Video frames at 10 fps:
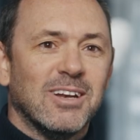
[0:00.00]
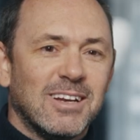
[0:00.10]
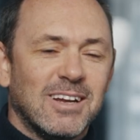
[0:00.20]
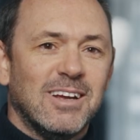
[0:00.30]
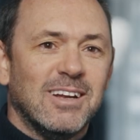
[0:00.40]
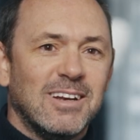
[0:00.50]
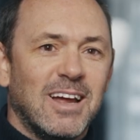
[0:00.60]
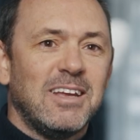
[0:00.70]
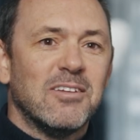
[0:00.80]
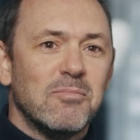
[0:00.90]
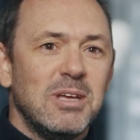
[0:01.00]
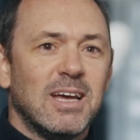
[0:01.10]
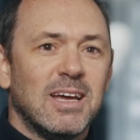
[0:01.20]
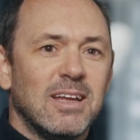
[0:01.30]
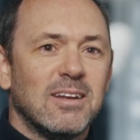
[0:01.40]
and, and, and give me
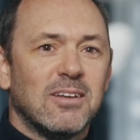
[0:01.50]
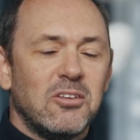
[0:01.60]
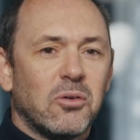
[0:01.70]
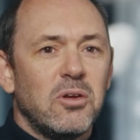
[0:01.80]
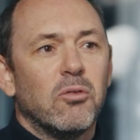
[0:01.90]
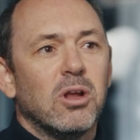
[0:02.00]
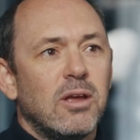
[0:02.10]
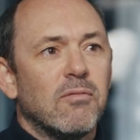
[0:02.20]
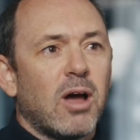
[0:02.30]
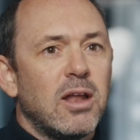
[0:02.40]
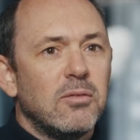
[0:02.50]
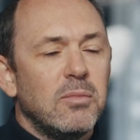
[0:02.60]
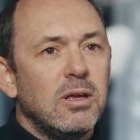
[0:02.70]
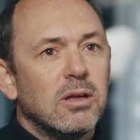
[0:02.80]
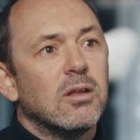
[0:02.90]
a hand. So he really invited
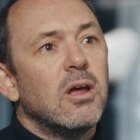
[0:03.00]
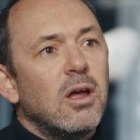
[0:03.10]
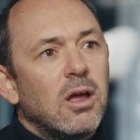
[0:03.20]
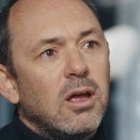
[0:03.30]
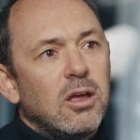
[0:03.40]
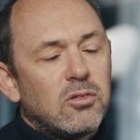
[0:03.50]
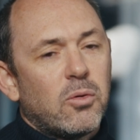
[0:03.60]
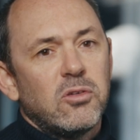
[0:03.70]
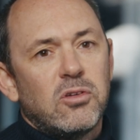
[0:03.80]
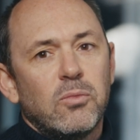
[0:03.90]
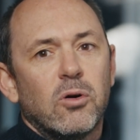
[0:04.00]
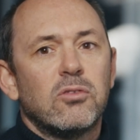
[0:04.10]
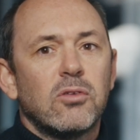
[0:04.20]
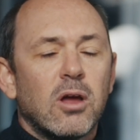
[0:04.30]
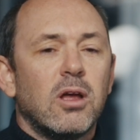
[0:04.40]
me, and his question
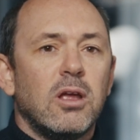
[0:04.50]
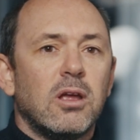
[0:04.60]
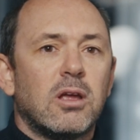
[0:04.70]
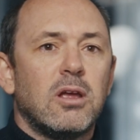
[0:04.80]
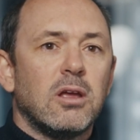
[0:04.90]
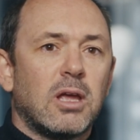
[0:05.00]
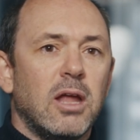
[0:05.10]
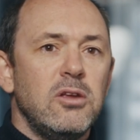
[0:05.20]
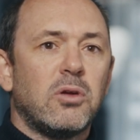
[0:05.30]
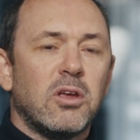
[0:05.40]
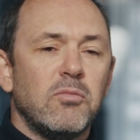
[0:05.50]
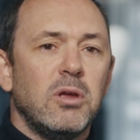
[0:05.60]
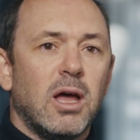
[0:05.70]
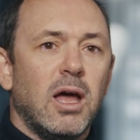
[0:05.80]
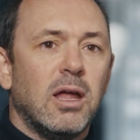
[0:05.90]
was, can you give
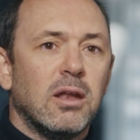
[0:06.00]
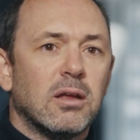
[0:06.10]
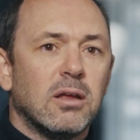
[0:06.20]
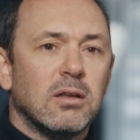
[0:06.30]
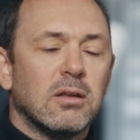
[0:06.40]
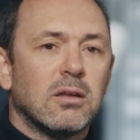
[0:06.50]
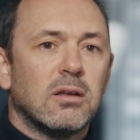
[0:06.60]
me a hand? And,